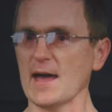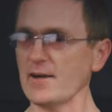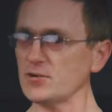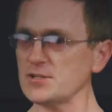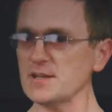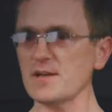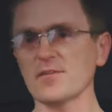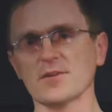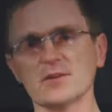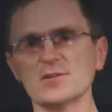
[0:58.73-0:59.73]
Every day,
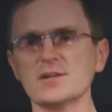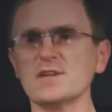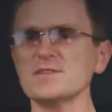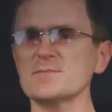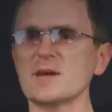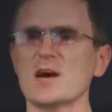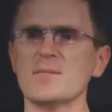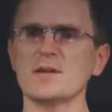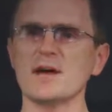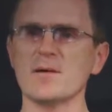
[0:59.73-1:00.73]
the Internet is
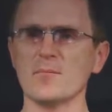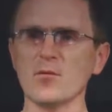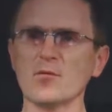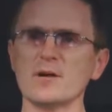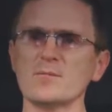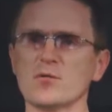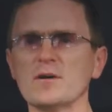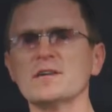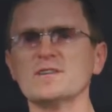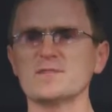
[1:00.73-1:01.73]
becoming a more and
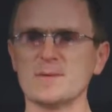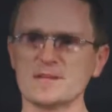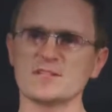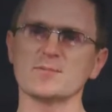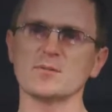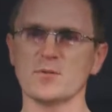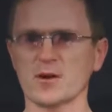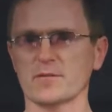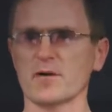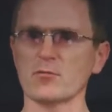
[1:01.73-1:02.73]
more indispensable
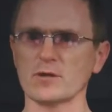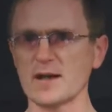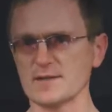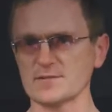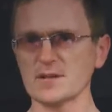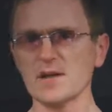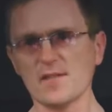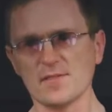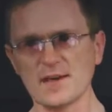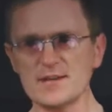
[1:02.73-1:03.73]
part of our lives.
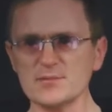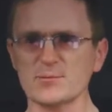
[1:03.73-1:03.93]
That is